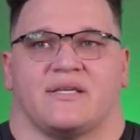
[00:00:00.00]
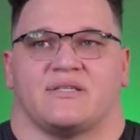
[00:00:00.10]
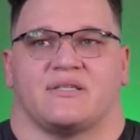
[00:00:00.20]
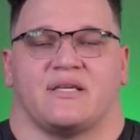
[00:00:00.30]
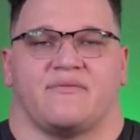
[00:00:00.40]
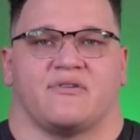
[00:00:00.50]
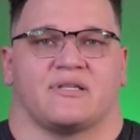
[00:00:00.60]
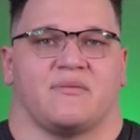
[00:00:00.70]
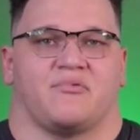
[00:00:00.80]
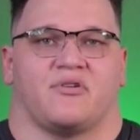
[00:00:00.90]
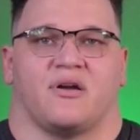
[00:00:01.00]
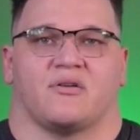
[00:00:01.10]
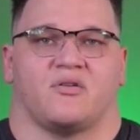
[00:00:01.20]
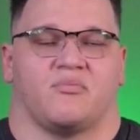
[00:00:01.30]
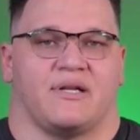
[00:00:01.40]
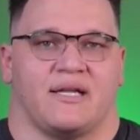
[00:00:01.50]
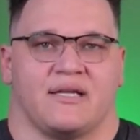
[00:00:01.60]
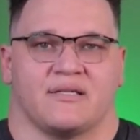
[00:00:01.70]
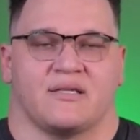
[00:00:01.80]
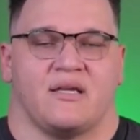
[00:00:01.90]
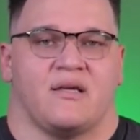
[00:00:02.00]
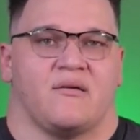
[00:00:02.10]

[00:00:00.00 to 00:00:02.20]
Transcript: Let's just say, for example, you're on Kubernetes,